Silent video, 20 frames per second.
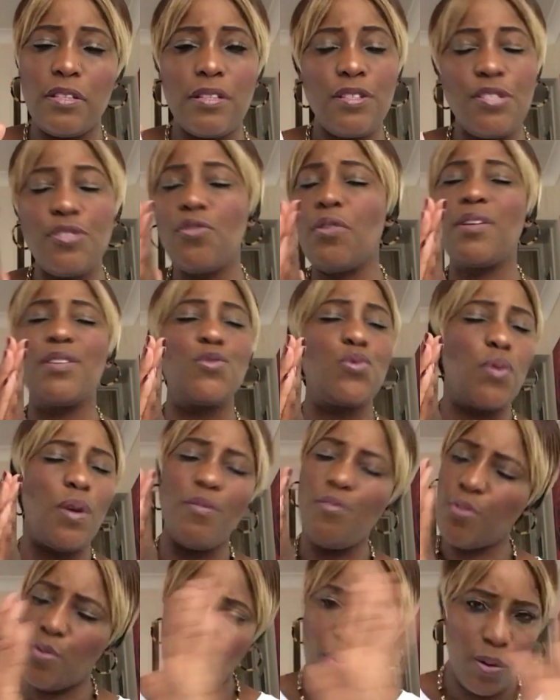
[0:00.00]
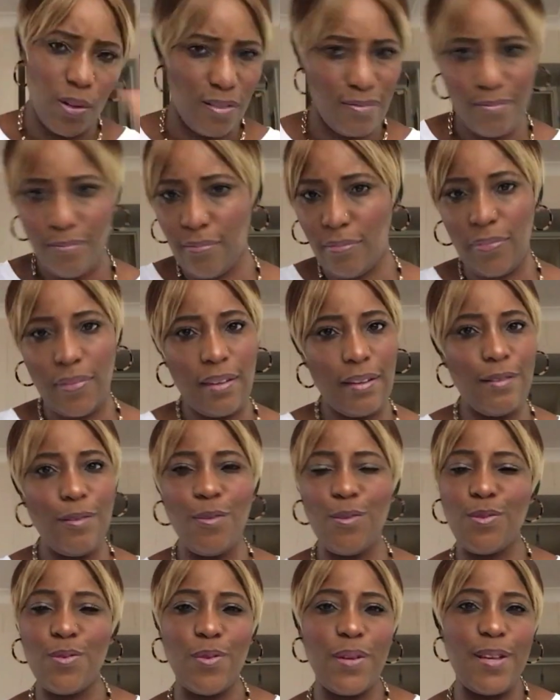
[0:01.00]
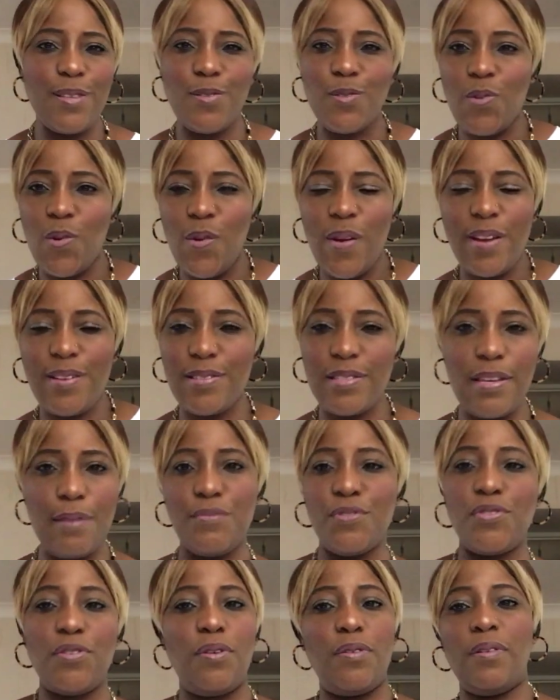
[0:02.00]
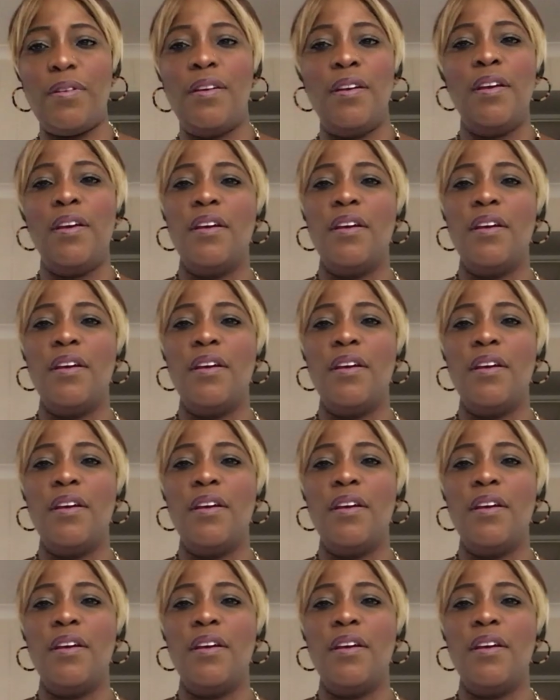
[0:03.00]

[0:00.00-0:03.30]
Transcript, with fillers: He's talking to everyone, you know. So there's no exception.